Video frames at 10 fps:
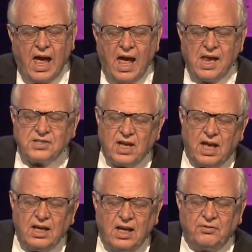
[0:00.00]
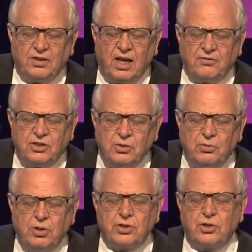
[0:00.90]
As I have loved
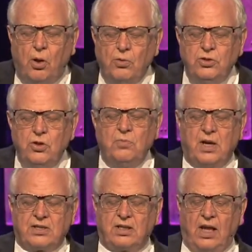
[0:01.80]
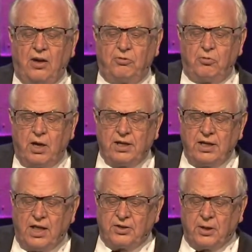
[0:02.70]
you, so you must love one
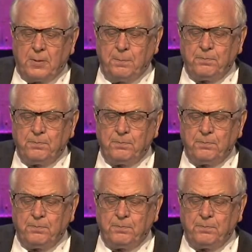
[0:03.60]
another.